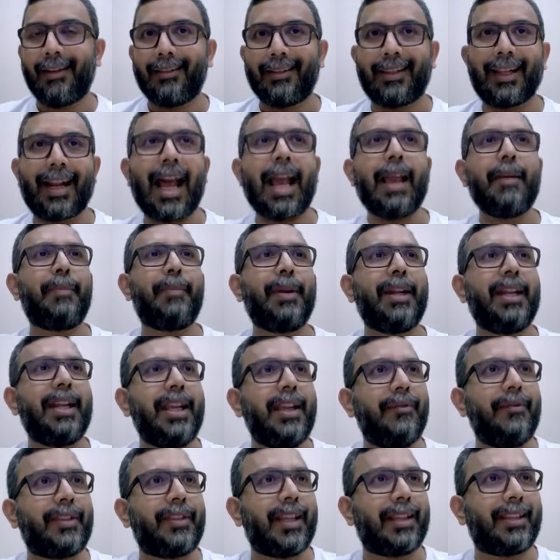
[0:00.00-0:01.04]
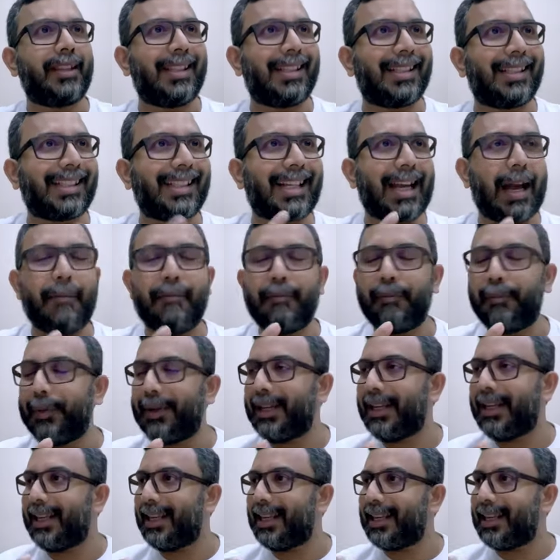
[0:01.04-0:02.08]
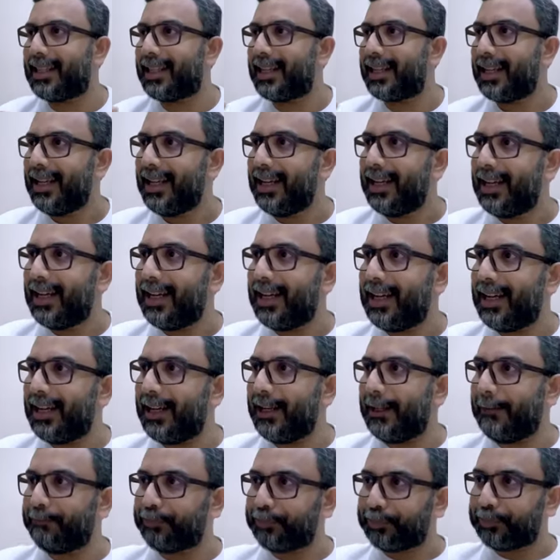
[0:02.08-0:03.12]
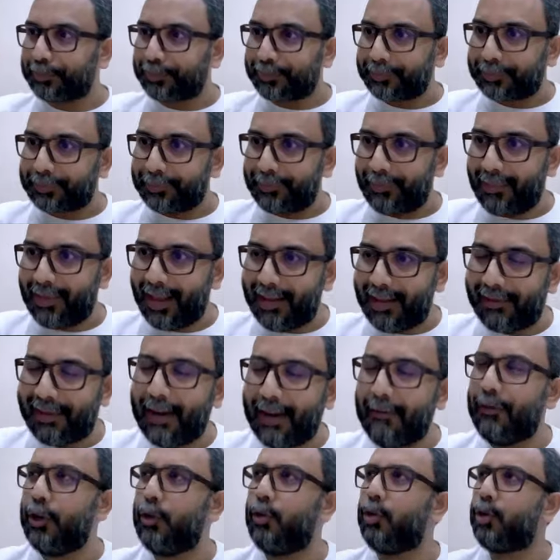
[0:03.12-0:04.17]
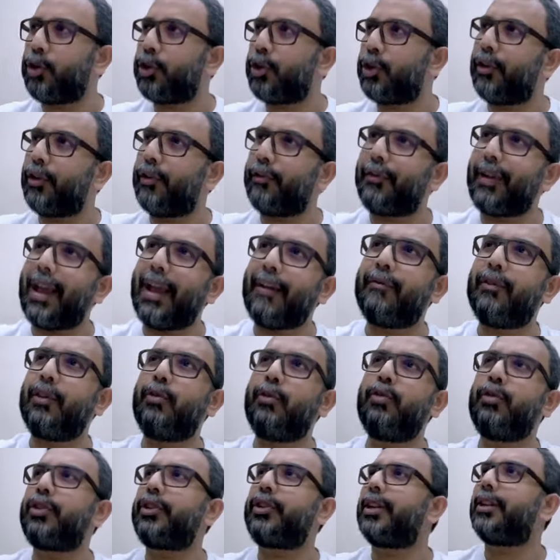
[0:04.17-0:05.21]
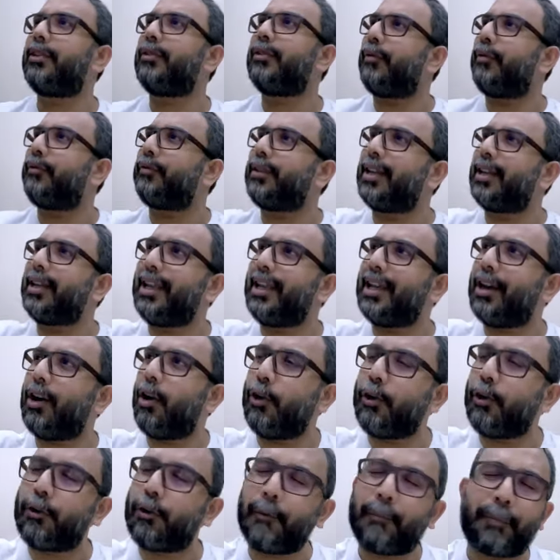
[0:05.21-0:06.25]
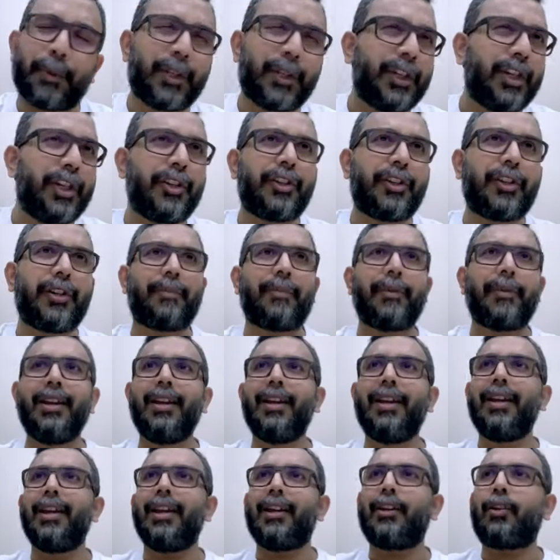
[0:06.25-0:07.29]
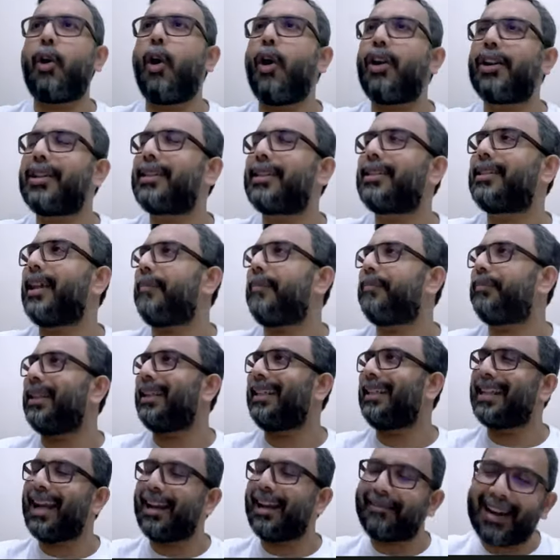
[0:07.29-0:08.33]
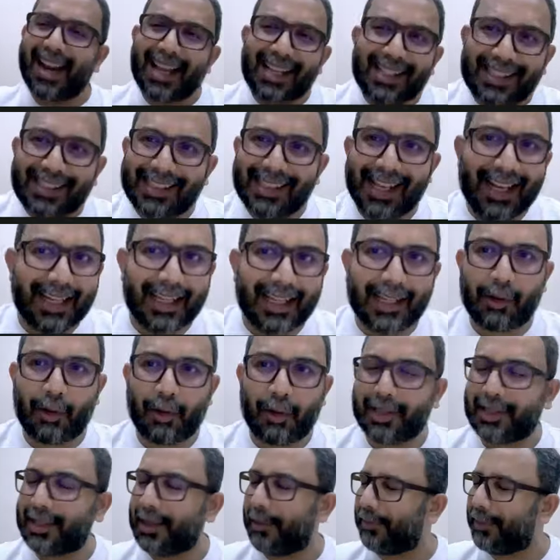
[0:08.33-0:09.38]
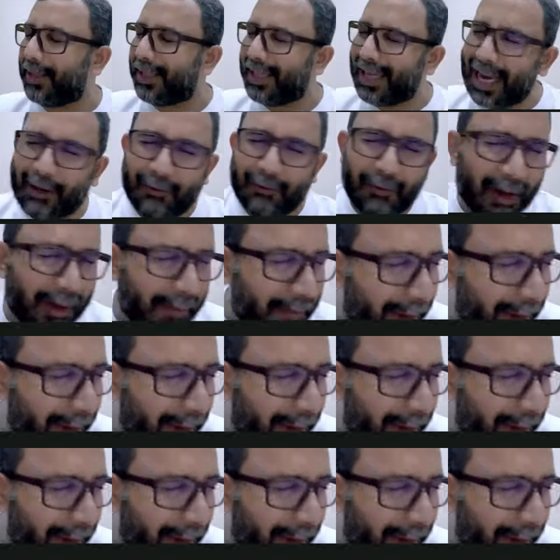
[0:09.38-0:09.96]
That I believe that this company is a revolution of evolution of the entrepreneurship concept, the direct selling concept, the network